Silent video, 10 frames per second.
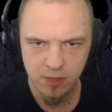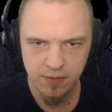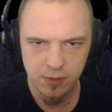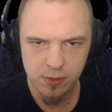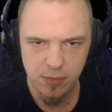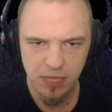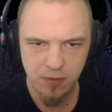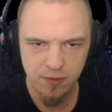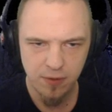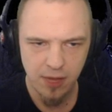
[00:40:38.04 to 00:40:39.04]
Finish off
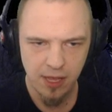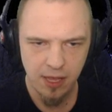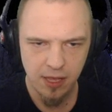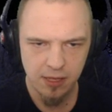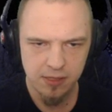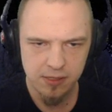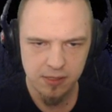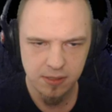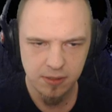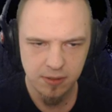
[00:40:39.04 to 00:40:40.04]
those metal
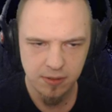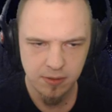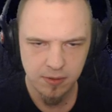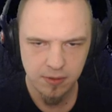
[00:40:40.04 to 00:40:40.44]
frags.